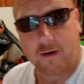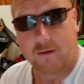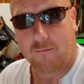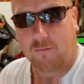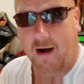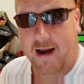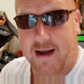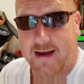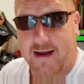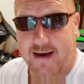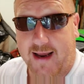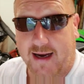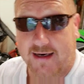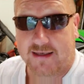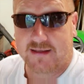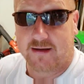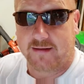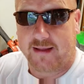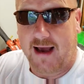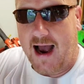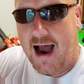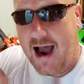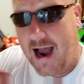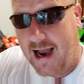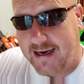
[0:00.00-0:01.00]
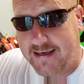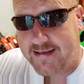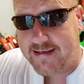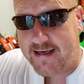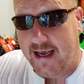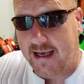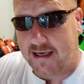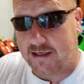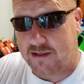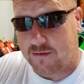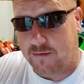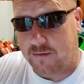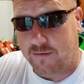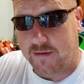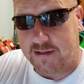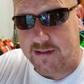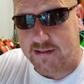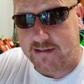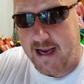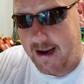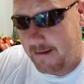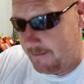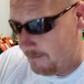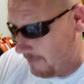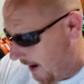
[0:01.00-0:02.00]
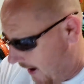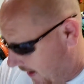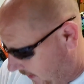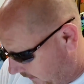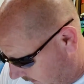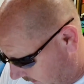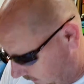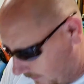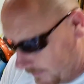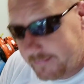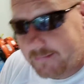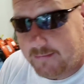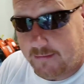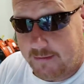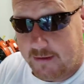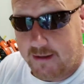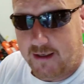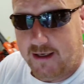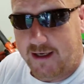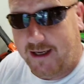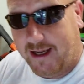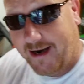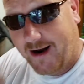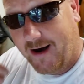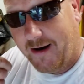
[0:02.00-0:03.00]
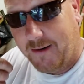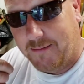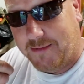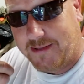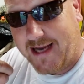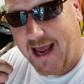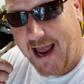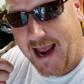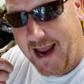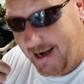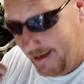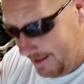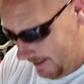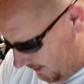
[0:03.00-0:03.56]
it right next to the high test on the same mountain. You know what I'm saying?